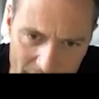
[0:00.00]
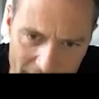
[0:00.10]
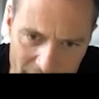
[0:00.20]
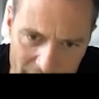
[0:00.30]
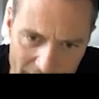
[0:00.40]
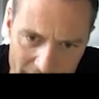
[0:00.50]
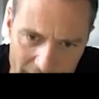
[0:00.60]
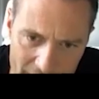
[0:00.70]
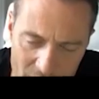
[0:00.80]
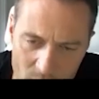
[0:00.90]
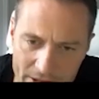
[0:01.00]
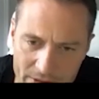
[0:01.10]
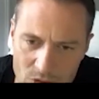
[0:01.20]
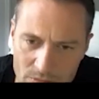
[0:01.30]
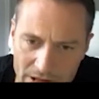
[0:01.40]
pattern down here
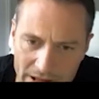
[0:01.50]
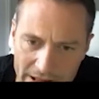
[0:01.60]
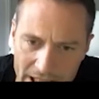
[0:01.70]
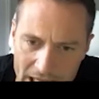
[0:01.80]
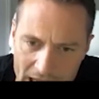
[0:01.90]
quite normally,